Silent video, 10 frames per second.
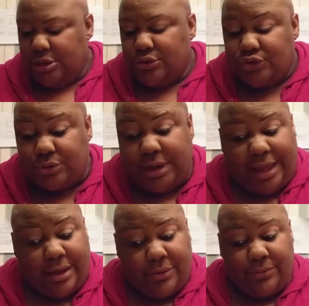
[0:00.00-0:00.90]
So
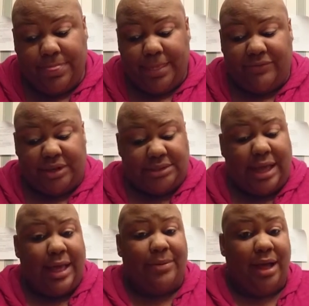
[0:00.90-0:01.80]
now, for the
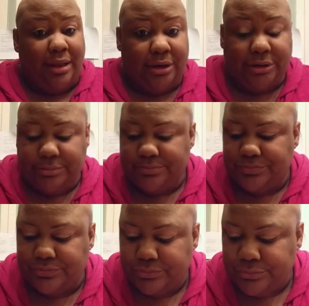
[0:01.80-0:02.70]
top color,
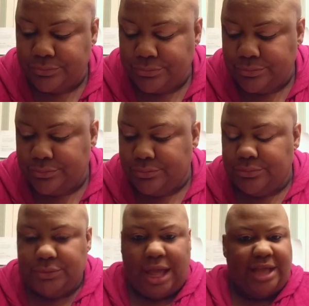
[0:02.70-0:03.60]

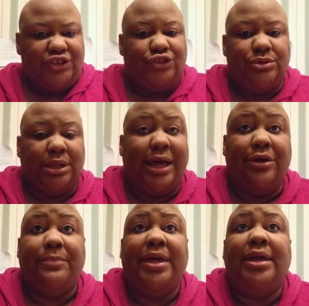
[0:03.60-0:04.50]
I just use a
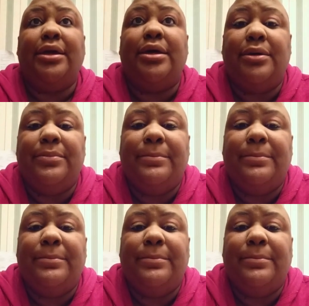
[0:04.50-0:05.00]
lighter pink.